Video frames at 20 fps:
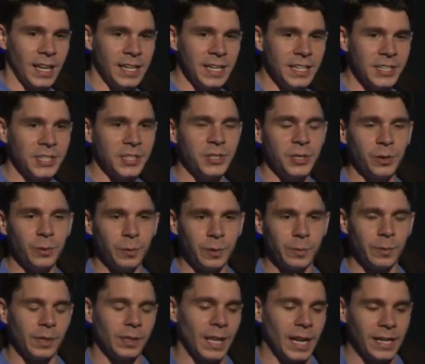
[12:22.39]
And EC2
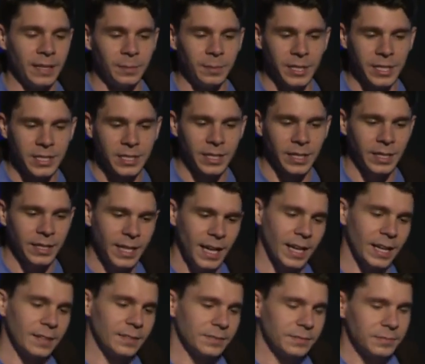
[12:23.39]
would reliably say,
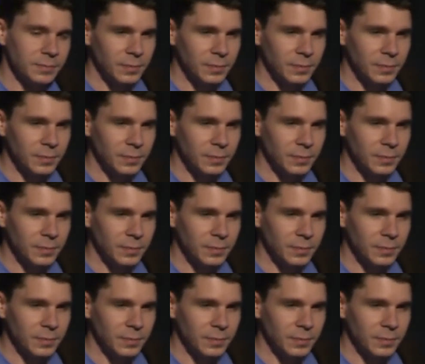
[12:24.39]
yeah,